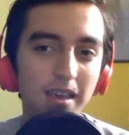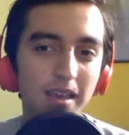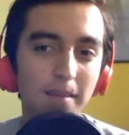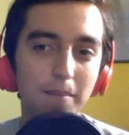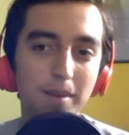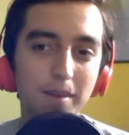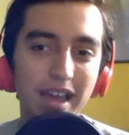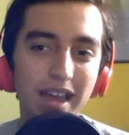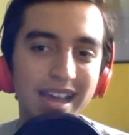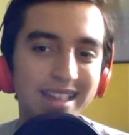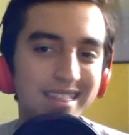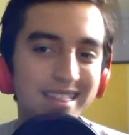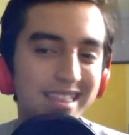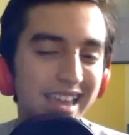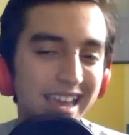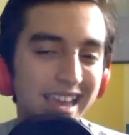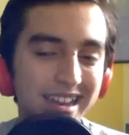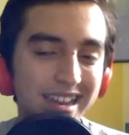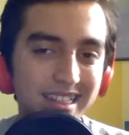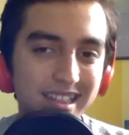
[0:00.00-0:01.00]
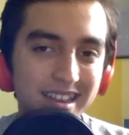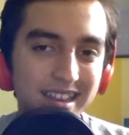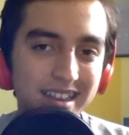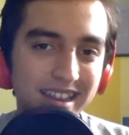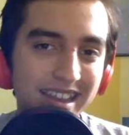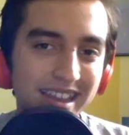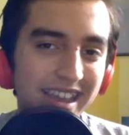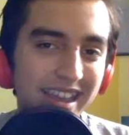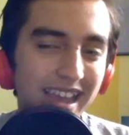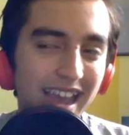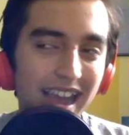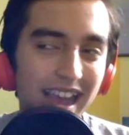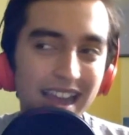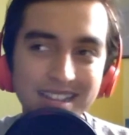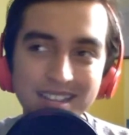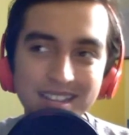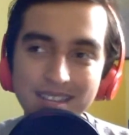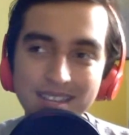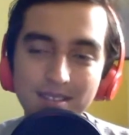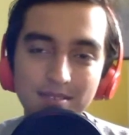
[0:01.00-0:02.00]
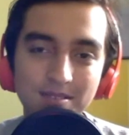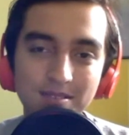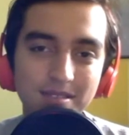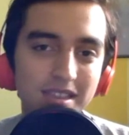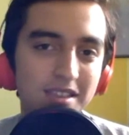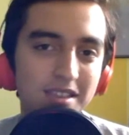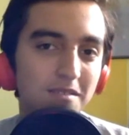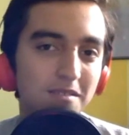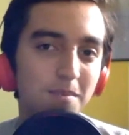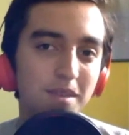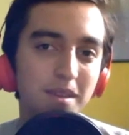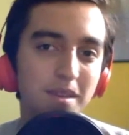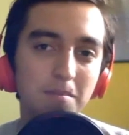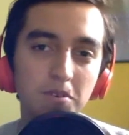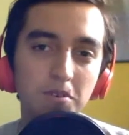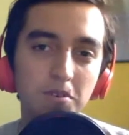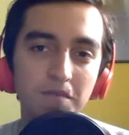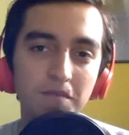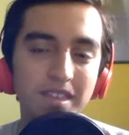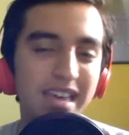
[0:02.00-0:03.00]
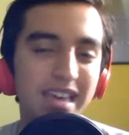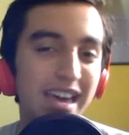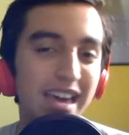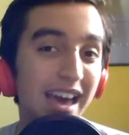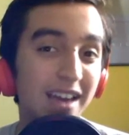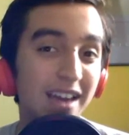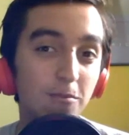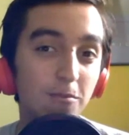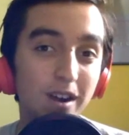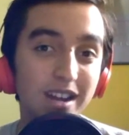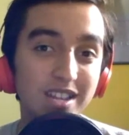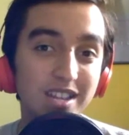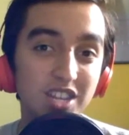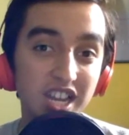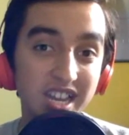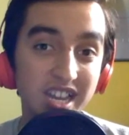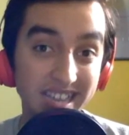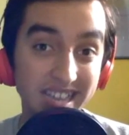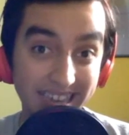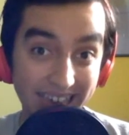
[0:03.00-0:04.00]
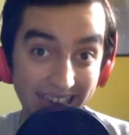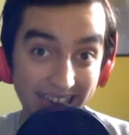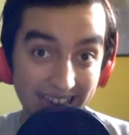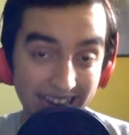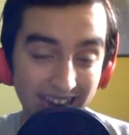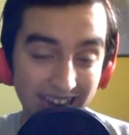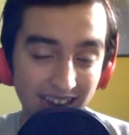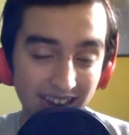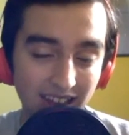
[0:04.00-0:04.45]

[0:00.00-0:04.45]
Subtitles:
But at the end of the day, I just don't think it would be a movie that I'd watch again.